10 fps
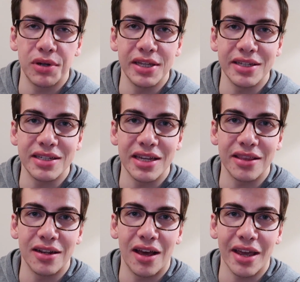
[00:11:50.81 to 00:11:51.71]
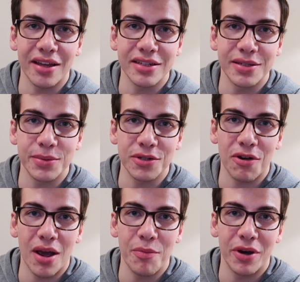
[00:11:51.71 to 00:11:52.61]
Please hit the like and
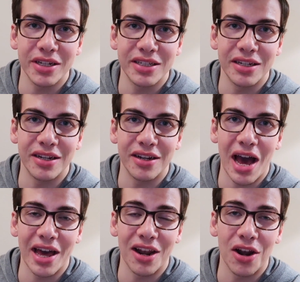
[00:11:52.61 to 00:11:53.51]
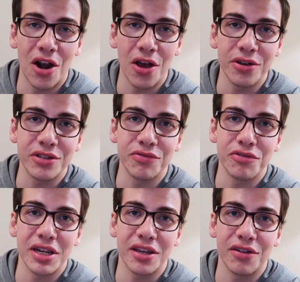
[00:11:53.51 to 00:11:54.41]
subscribe button. I had loads of
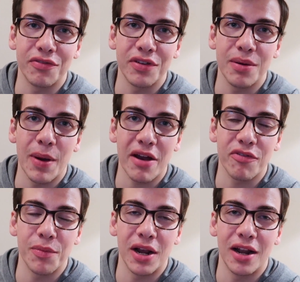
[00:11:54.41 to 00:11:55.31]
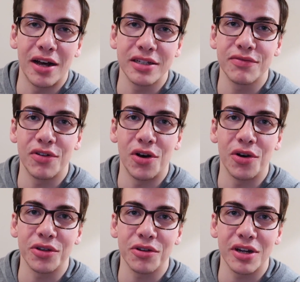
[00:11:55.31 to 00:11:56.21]
really good feedback from my last
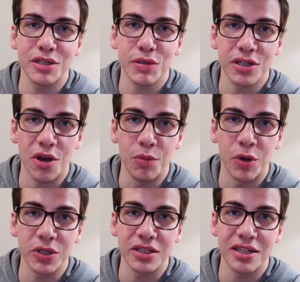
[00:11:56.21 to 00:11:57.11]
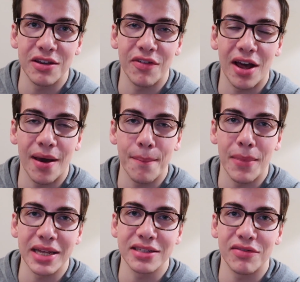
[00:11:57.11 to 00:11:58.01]
vlog. You guys were so positive and I
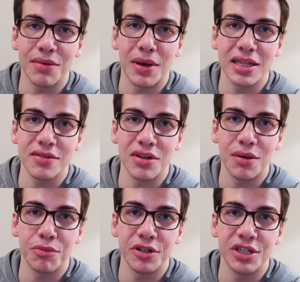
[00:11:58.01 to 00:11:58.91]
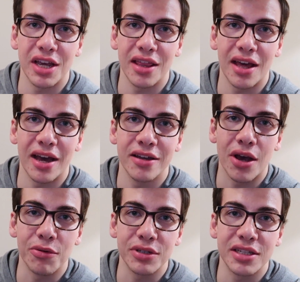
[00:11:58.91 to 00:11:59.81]
massively appreciate that. So
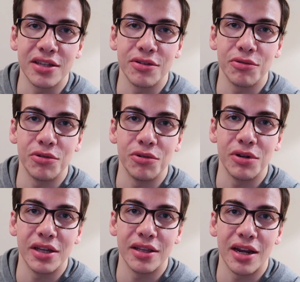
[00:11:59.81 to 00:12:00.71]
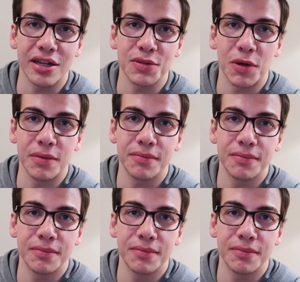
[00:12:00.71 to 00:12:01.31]
I will see you all in the next one.